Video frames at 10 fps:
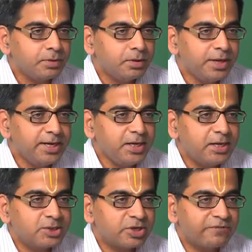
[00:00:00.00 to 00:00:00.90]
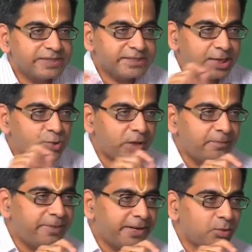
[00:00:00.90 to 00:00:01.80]
right. So, if I change
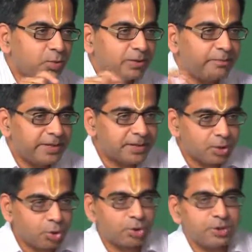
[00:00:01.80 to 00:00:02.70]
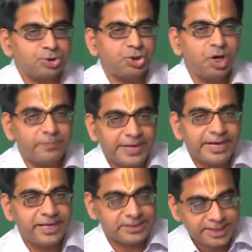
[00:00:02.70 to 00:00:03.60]
one bit alone should not be
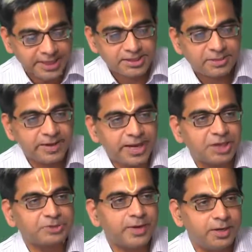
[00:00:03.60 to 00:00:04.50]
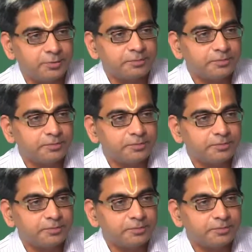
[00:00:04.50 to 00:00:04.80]
getting changed in my hash value,